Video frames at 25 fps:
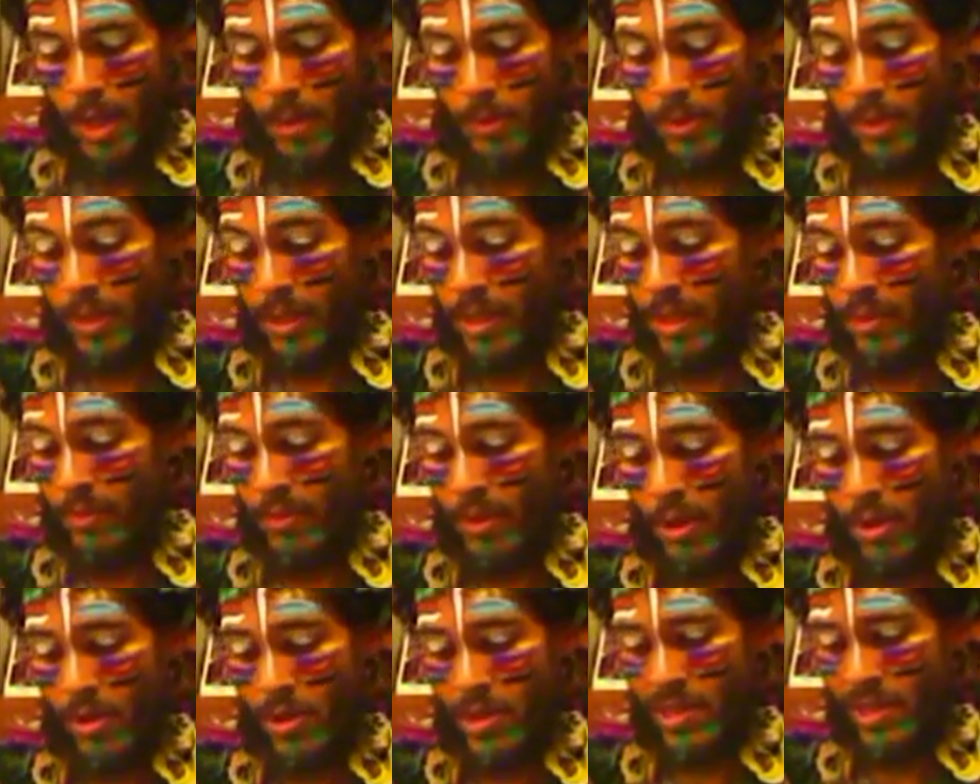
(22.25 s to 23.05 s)
believe
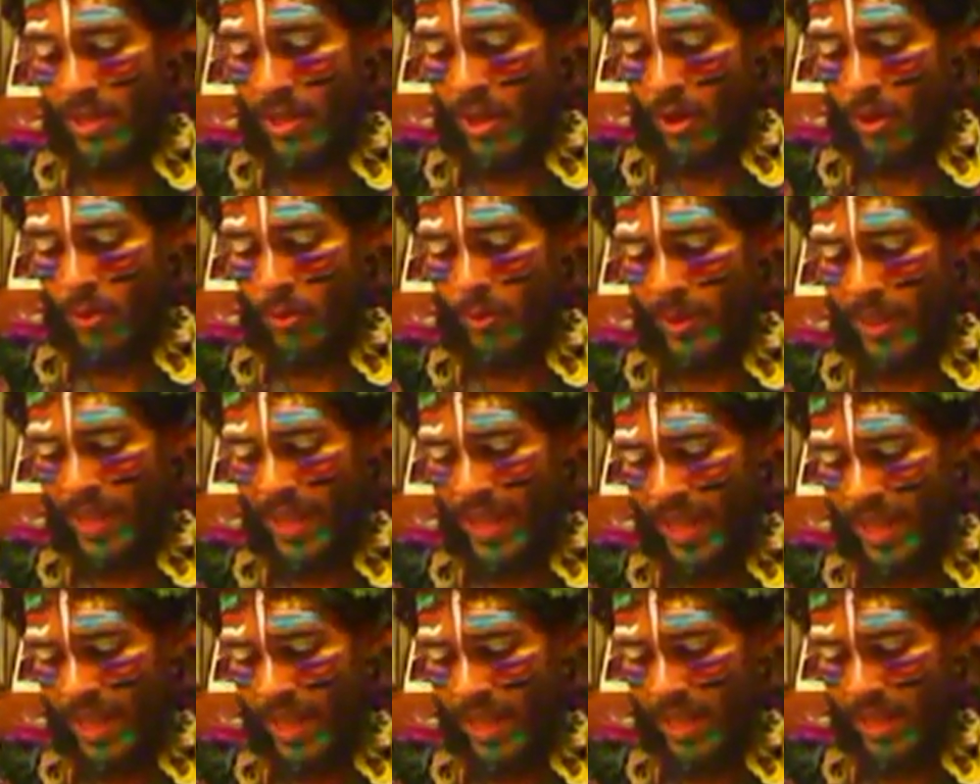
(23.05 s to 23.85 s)
there is no
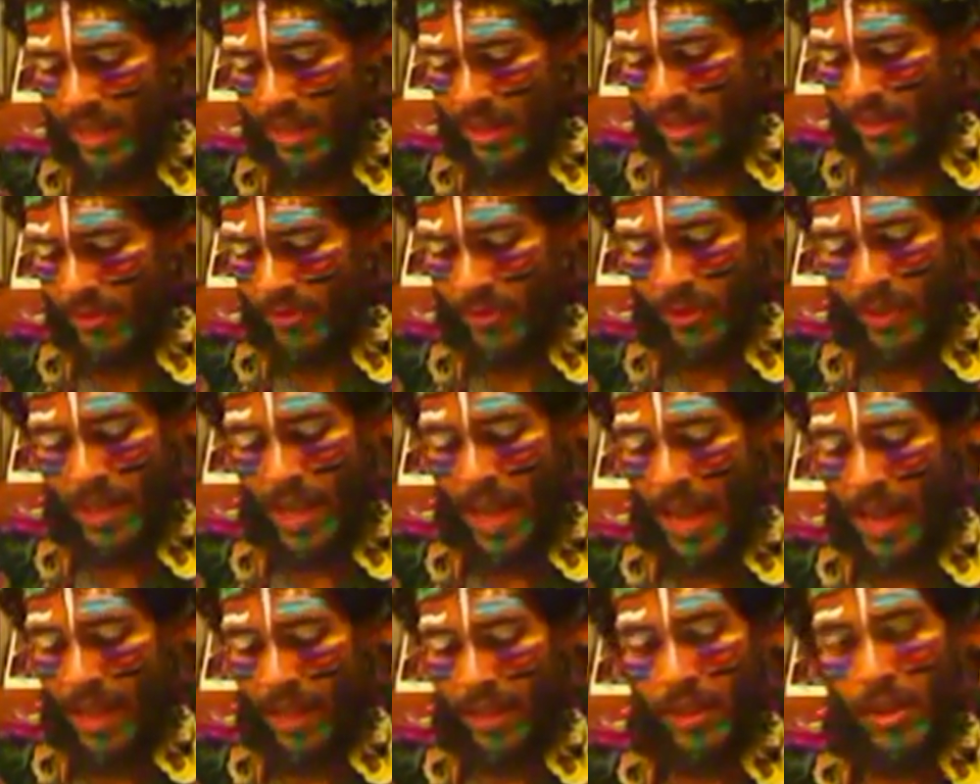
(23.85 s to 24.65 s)
need for
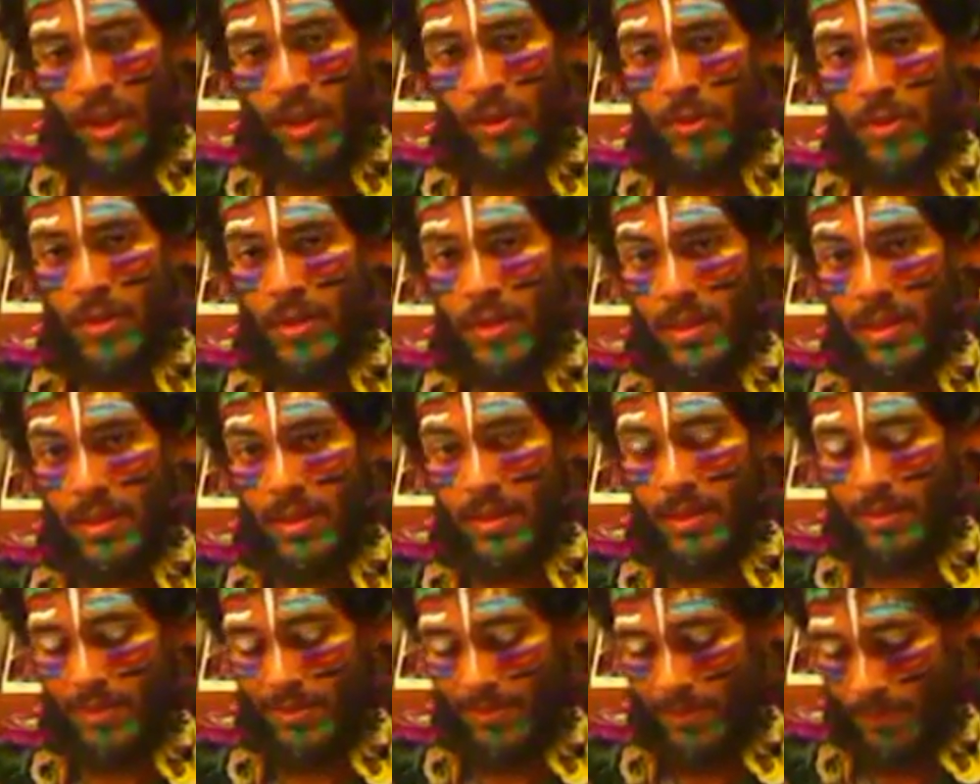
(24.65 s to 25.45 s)

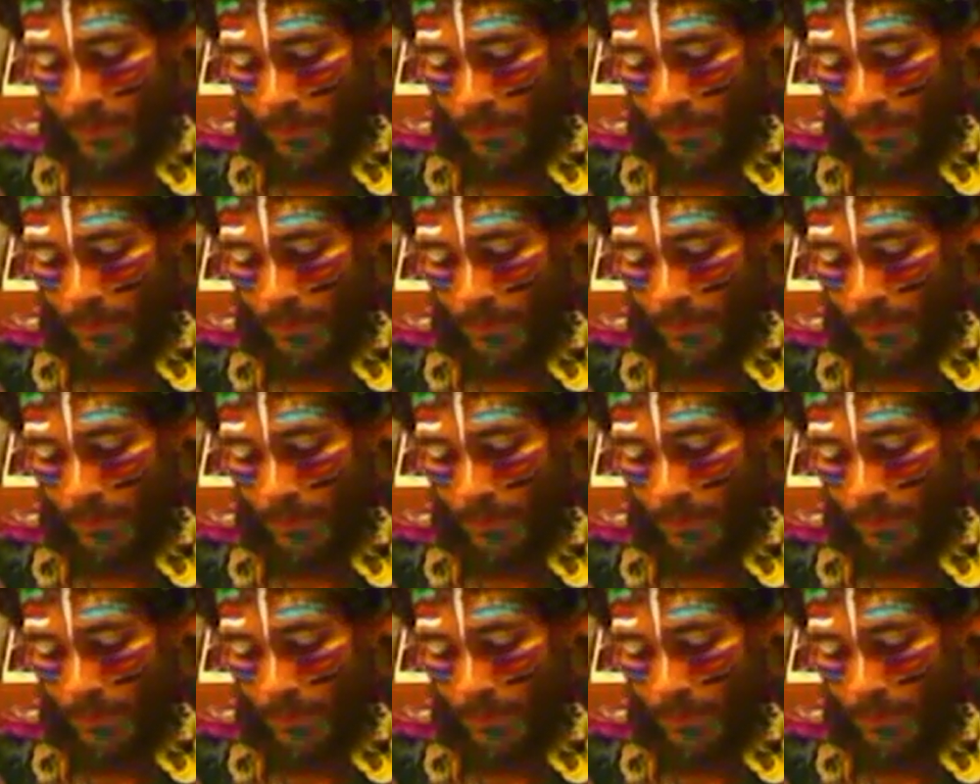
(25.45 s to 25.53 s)
diagnosis.